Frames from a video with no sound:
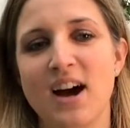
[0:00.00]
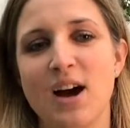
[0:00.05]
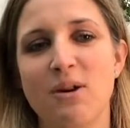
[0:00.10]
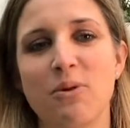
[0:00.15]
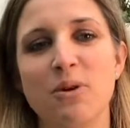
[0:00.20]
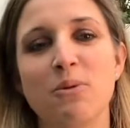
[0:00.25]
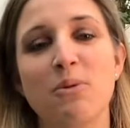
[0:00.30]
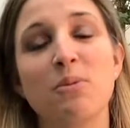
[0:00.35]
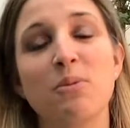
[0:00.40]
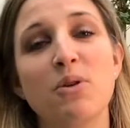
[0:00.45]

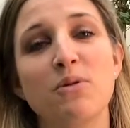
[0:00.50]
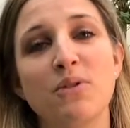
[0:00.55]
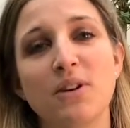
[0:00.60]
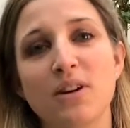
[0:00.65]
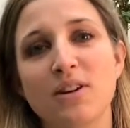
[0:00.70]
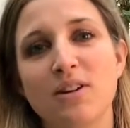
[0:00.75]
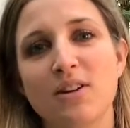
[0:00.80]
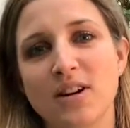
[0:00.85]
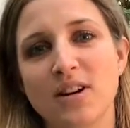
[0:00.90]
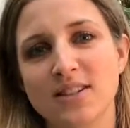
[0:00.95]
We were
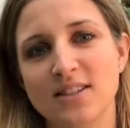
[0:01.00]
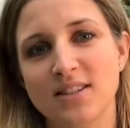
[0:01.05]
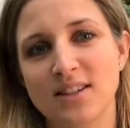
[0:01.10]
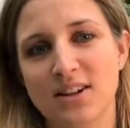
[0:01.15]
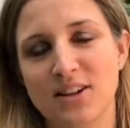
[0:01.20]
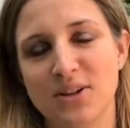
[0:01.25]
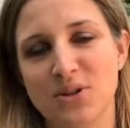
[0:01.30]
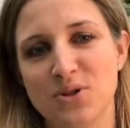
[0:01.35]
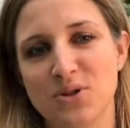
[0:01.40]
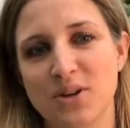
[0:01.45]
moving across the
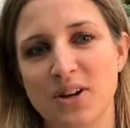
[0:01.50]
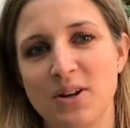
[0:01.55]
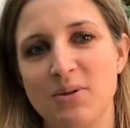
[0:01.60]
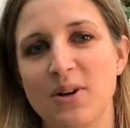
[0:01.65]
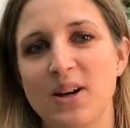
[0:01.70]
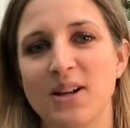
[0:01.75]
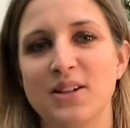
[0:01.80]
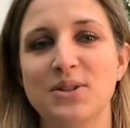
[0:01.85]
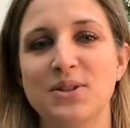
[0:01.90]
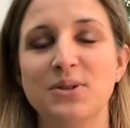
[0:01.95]
country.
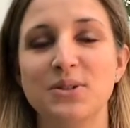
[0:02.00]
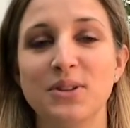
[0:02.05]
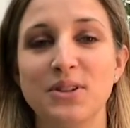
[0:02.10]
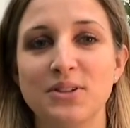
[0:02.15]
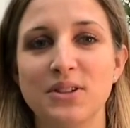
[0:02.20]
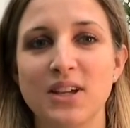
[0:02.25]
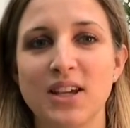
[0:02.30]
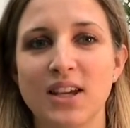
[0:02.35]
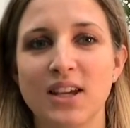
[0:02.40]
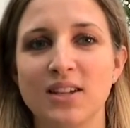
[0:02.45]
We had 2
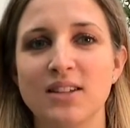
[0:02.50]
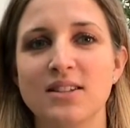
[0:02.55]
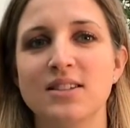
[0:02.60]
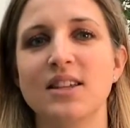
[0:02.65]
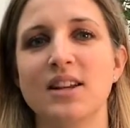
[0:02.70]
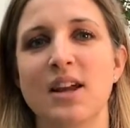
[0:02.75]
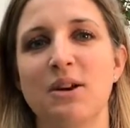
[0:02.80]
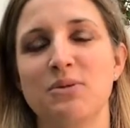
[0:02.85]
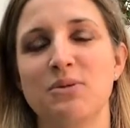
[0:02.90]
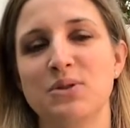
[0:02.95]
little
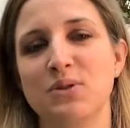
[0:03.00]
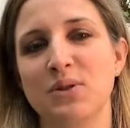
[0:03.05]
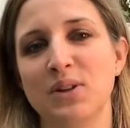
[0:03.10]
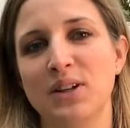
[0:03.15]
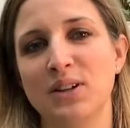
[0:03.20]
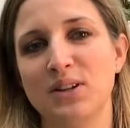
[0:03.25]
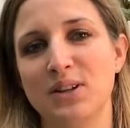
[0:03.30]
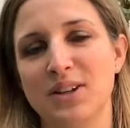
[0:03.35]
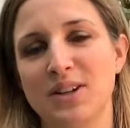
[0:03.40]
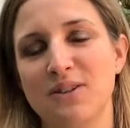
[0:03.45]
kids, and I was
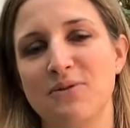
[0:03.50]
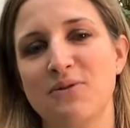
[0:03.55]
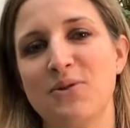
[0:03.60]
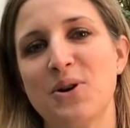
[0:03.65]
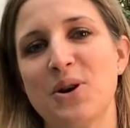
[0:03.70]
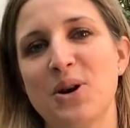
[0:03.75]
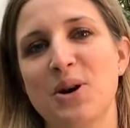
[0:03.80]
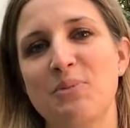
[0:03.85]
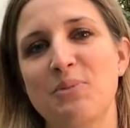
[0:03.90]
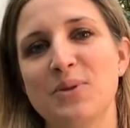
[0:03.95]
really looking
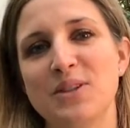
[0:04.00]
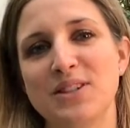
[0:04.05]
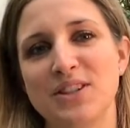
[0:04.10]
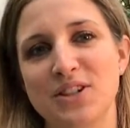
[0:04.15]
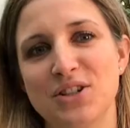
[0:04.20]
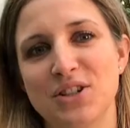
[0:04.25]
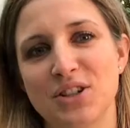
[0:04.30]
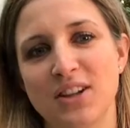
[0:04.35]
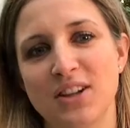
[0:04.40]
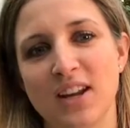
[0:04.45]
for a
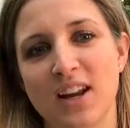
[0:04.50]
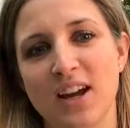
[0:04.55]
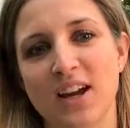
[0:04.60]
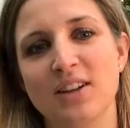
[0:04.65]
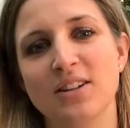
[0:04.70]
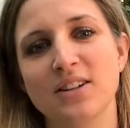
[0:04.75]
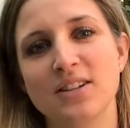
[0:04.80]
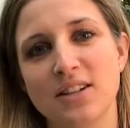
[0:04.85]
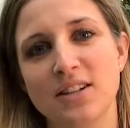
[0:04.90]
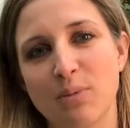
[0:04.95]
position that I
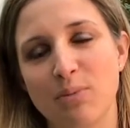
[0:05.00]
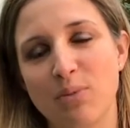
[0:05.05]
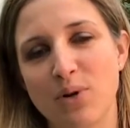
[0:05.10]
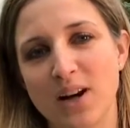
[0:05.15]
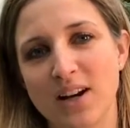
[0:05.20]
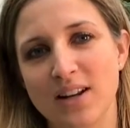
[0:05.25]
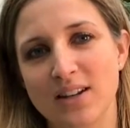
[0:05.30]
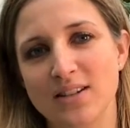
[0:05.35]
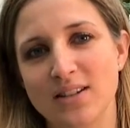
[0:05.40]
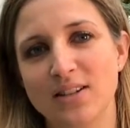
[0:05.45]
could step
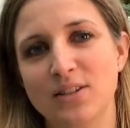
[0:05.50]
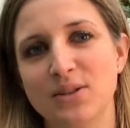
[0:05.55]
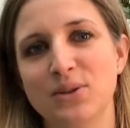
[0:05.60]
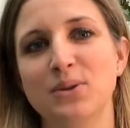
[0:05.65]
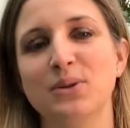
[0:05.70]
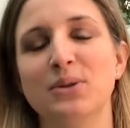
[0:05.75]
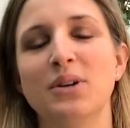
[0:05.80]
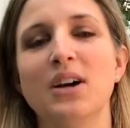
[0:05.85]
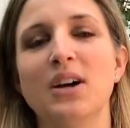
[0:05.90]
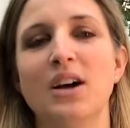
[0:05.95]
right
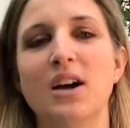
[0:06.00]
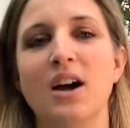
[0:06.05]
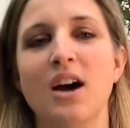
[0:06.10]
into,